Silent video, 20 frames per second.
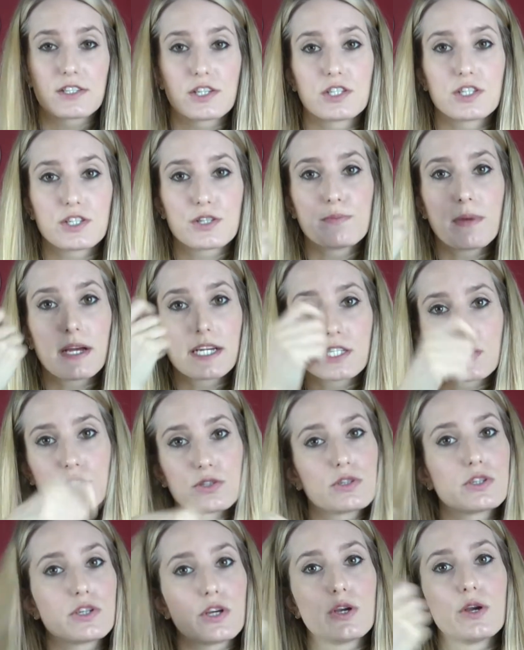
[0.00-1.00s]
so just make
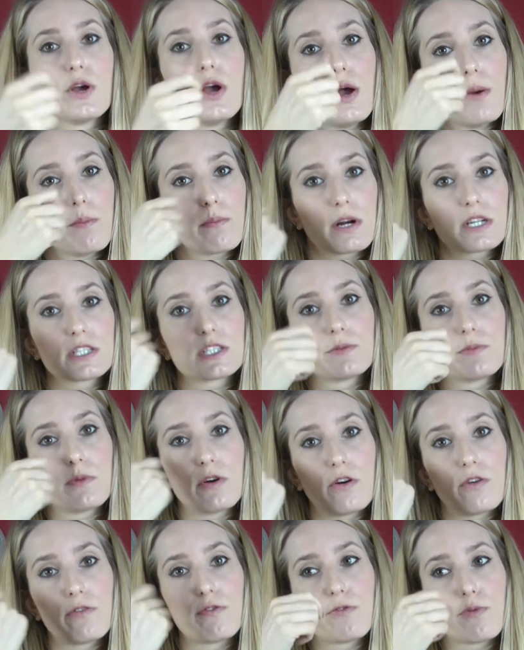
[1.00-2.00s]
sure you brush them
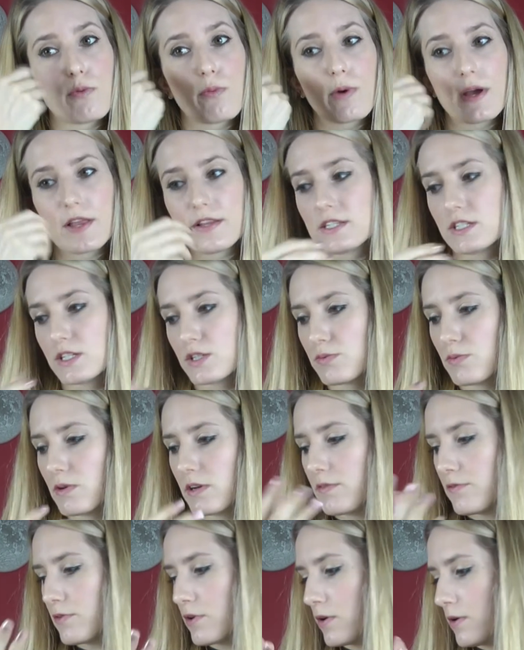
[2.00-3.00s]
off with just one
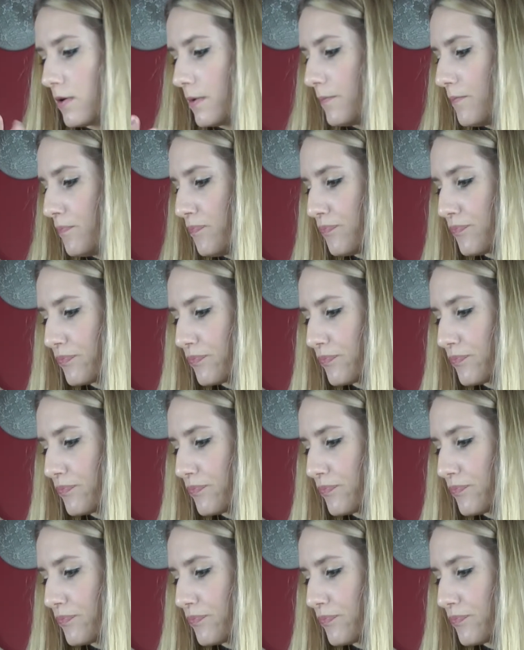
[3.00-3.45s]
of your